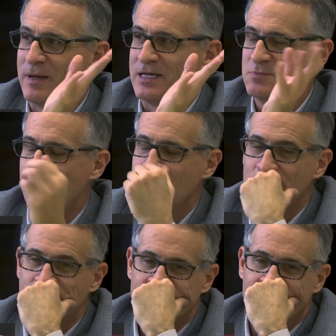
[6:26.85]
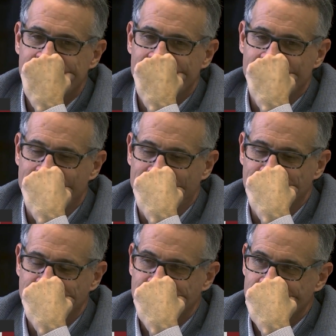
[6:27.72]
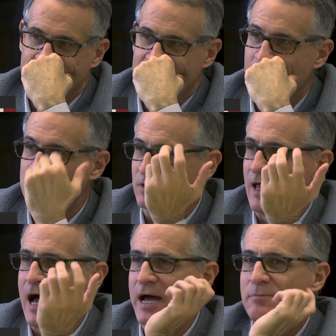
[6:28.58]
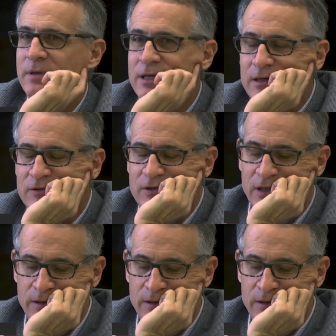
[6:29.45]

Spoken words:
baseball helped a lot, because